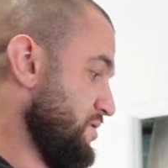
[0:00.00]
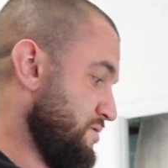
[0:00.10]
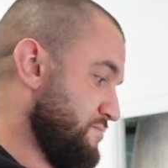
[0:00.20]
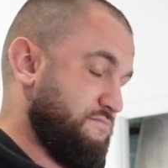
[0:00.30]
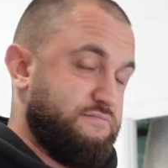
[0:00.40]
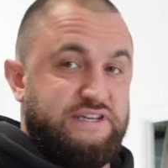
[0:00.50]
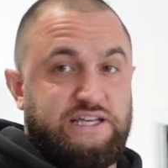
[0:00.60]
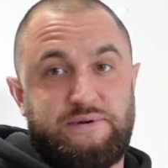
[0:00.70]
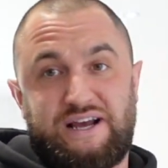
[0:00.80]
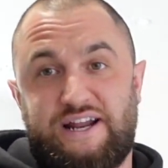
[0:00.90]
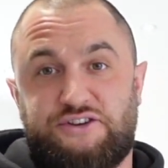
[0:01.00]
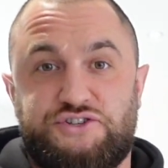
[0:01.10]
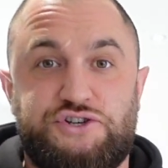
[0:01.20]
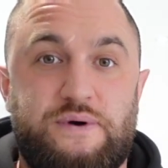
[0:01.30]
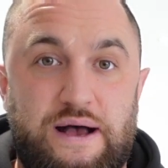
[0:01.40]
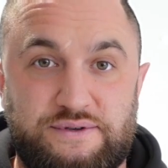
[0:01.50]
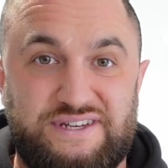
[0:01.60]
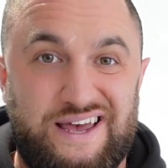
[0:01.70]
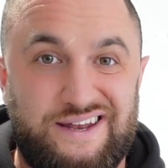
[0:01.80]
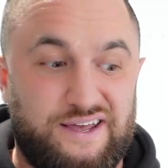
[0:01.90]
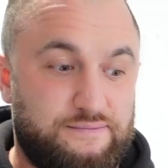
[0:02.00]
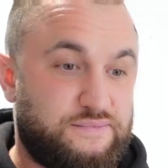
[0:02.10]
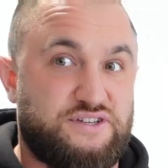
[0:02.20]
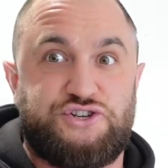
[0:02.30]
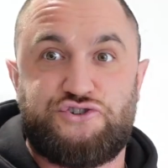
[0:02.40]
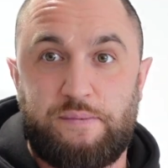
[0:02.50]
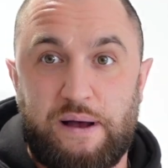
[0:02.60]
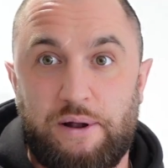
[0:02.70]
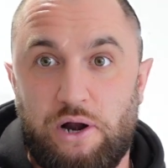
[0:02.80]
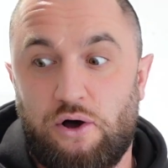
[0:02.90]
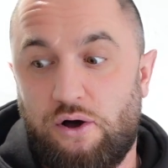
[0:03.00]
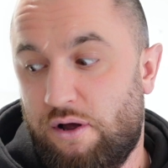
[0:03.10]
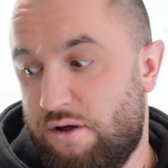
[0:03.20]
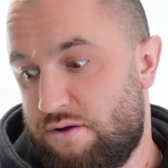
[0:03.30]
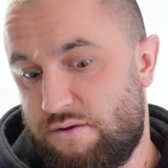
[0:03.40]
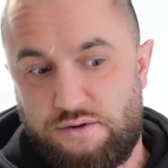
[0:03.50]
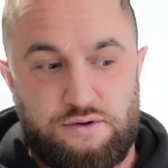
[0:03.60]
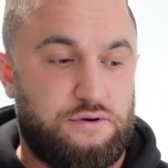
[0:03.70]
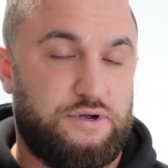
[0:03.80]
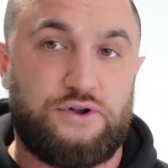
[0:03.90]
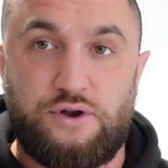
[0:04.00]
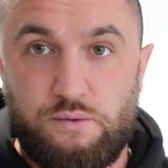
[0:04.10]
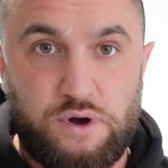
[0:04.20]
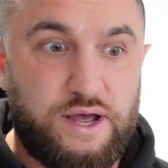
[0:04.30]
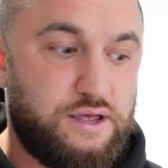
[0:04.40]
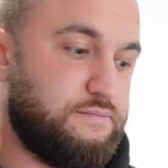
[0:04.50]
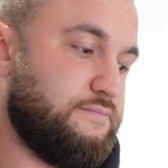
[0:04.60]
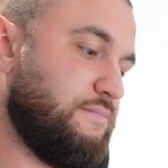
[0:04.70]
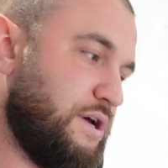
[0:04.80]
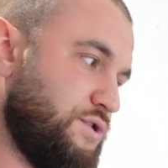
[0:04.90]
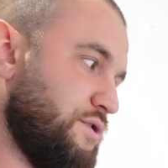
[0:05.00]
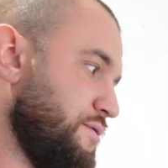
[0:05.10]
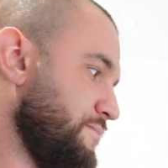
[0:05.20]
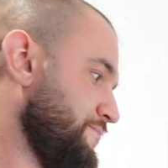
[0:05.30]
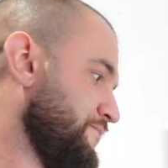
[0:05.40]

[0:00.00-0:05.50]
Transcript: it takes me like an extra 2 hours to edit because I trip up a lot. Don't know why, but I do.